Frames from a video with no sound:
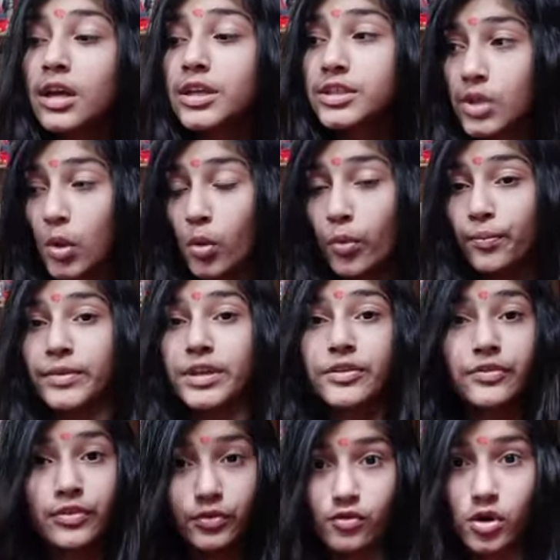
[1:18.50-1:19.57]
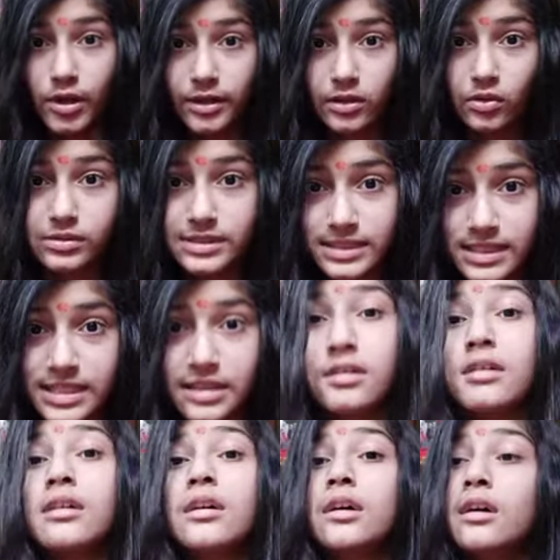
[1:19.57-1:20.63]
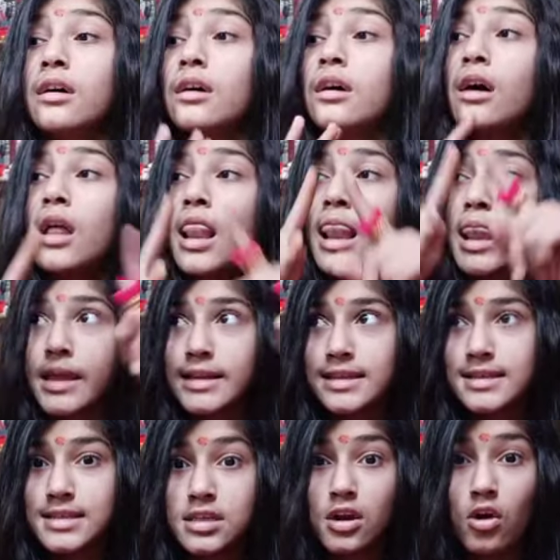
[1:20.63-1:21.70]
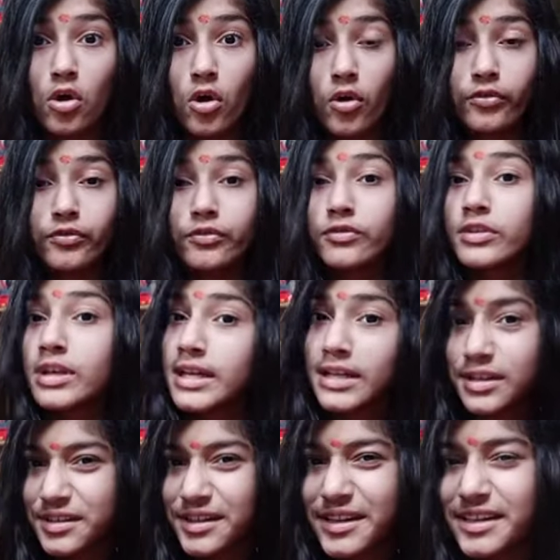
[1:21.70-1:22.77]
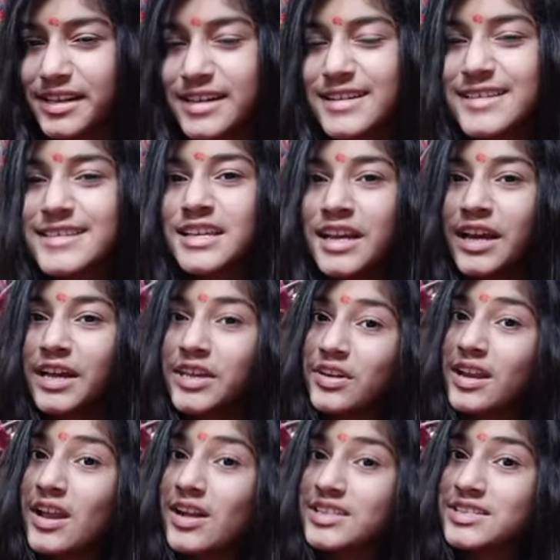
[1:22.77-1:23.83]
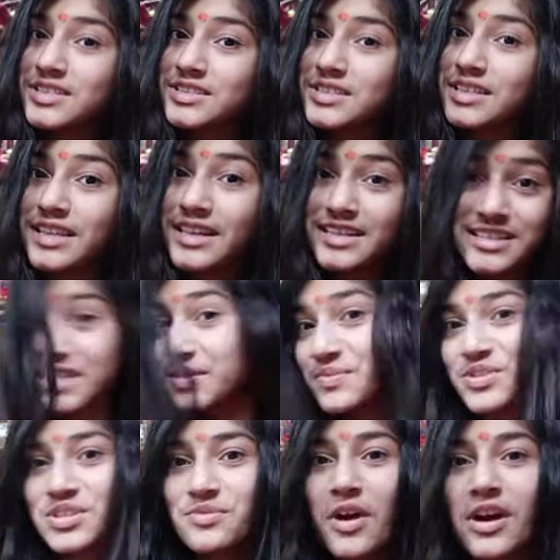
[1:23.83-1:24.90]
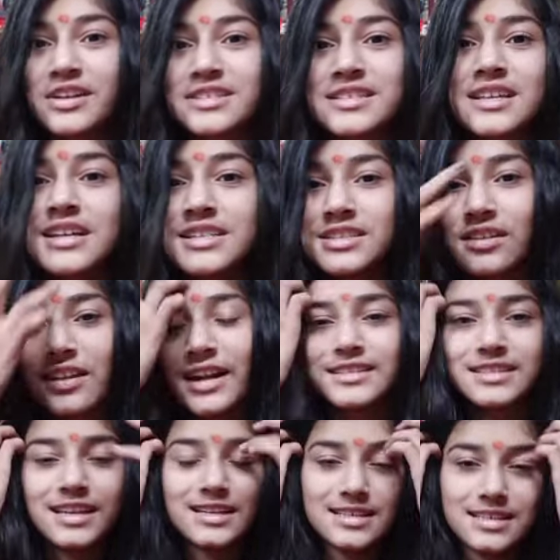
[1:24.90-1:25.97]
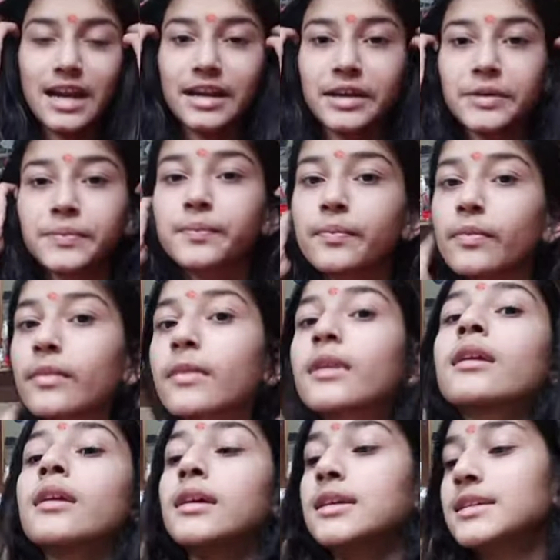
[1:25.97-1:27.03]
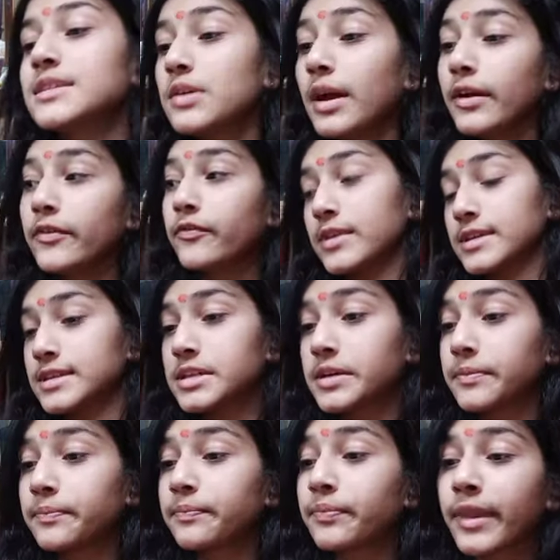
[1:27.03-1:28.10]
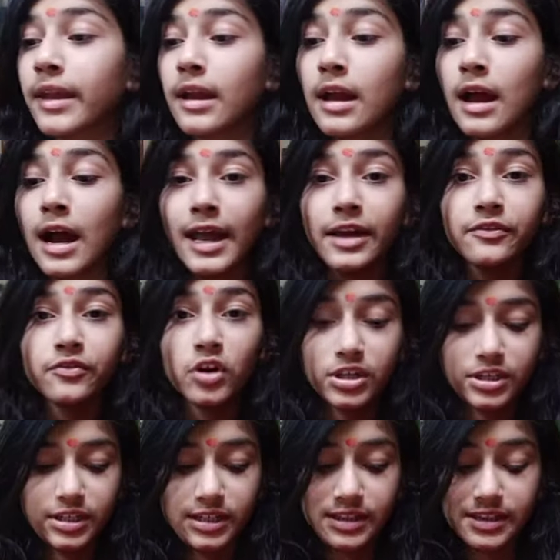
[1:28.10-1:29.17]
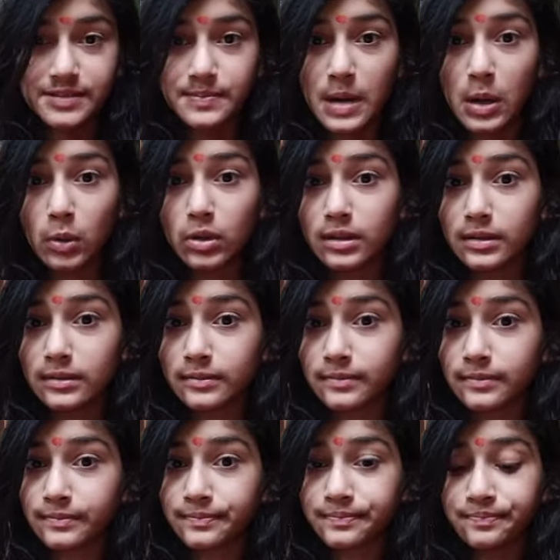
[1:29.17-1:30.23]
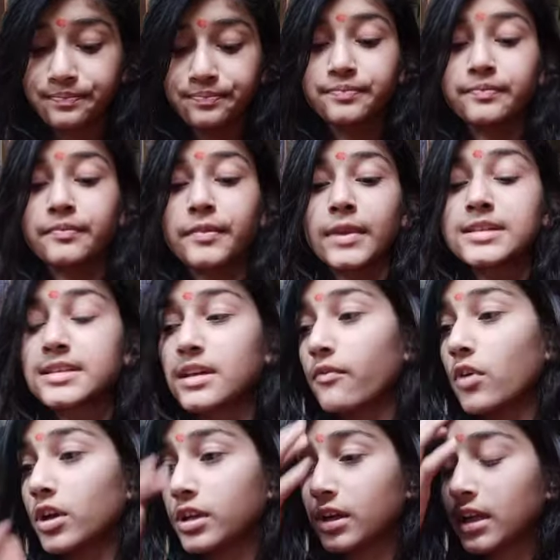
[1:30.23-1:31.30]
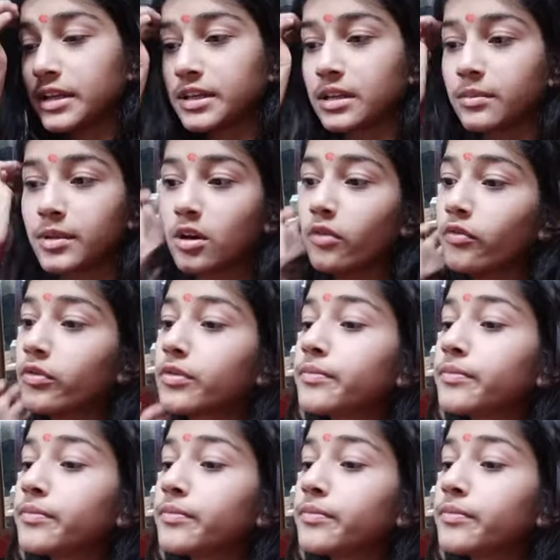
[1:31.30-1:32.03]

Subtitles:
So if you want to see the list of the ingredients, you can also see in the description box. So let's get started. So at first, I have water in this bowl. Some water, a little bit of.